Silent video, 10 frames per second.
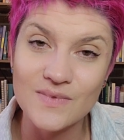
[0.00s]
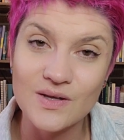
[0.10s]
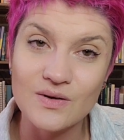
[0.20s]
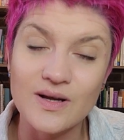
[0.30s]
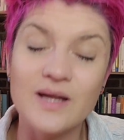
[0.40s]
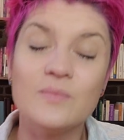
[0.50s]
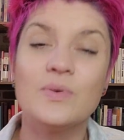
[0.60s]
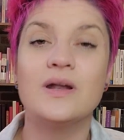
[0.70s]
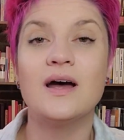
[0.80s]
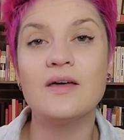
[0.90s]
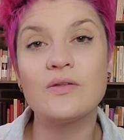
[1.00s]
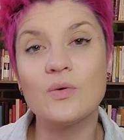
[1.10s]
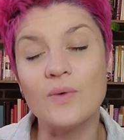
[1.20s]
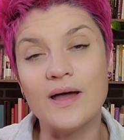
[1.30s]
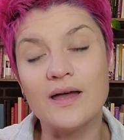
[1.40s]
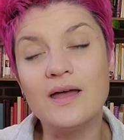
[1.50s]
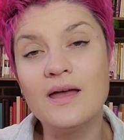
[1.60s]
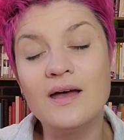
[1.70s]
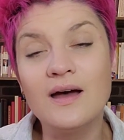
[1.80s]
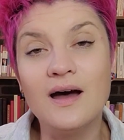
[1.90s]
All right. But either way,
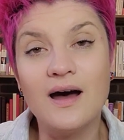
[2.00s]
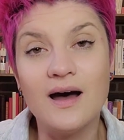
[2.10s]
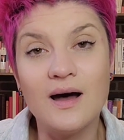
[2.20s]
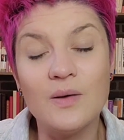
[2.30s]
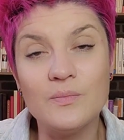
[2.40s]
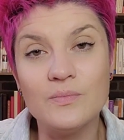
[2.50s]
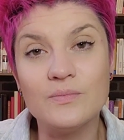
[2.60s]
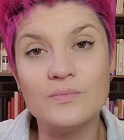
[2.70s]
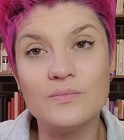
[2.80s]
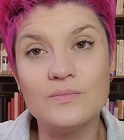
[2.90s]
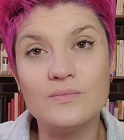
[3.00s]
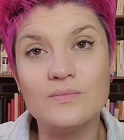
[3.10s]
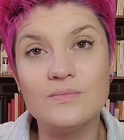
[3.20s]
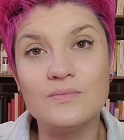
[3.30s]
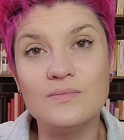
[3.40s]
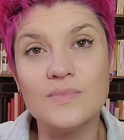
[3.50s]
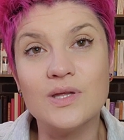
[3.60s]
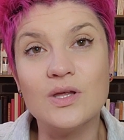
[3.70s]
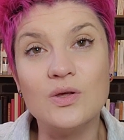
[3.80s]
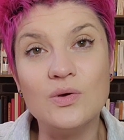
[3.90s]
um,
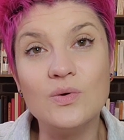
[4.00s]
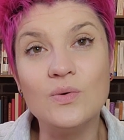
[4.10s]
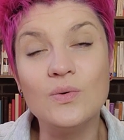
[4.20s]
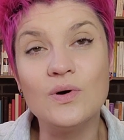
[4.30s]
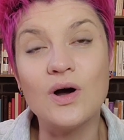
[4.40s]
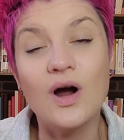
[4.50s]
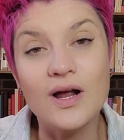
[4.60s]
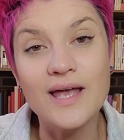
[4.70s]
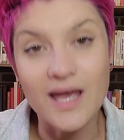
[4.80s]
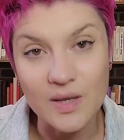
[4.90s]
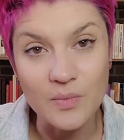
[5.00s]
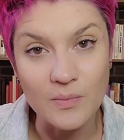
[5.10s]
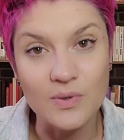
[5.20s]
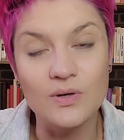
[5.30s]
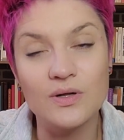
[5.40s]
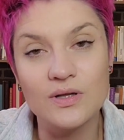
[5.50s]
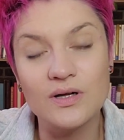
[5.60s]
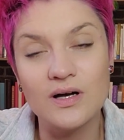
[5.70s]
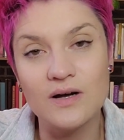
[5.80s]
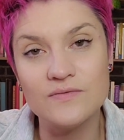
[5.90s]
you are capable
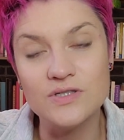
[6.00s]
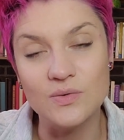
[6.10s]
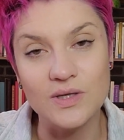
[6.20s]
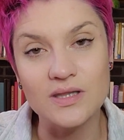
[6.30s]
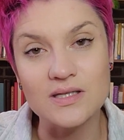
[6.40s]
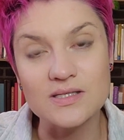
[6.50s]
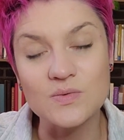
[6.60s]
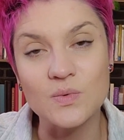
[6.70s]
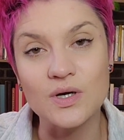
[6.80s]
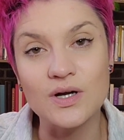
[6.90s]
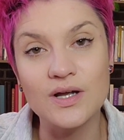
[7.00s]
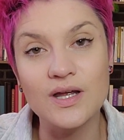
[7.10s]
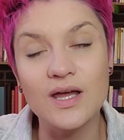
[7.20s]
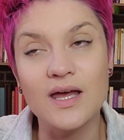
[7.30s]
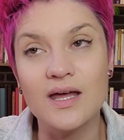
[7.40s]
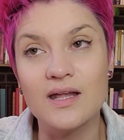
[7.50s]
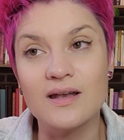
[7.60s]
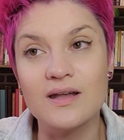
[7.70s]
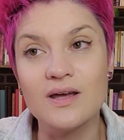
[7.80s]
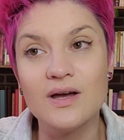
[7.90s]
of doing this work.
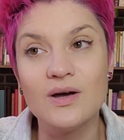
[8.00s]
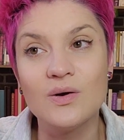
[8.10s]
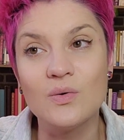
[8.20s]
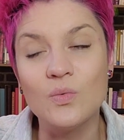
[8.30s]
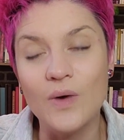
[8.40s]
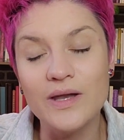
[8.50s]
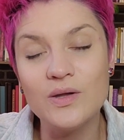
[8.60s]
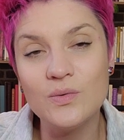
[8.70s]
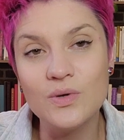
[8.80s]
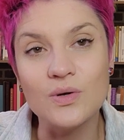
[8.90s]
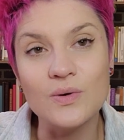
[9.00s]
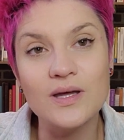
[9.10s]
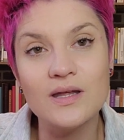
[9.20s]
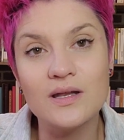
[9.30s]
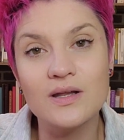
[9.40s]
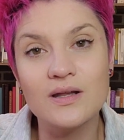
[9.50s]
And when you do it,